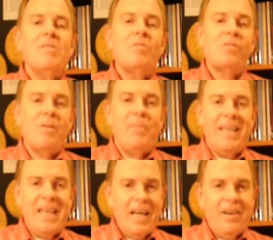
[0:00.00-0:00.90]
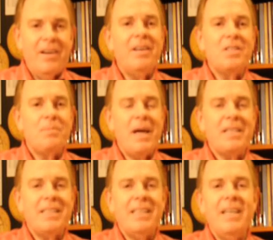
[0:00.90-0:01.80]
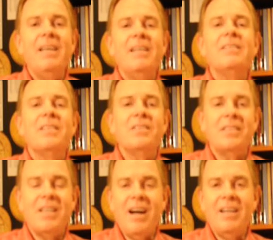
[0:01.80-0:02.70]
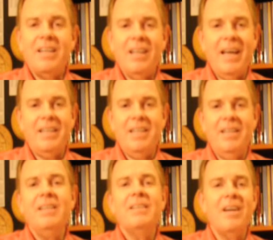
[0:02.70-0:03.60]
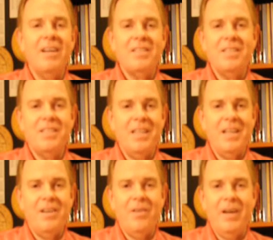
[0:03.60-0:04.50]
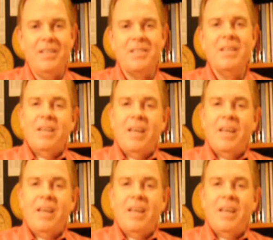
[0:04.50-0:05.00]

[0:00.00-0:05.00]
for a beginner especially to start collecting Carson City coins.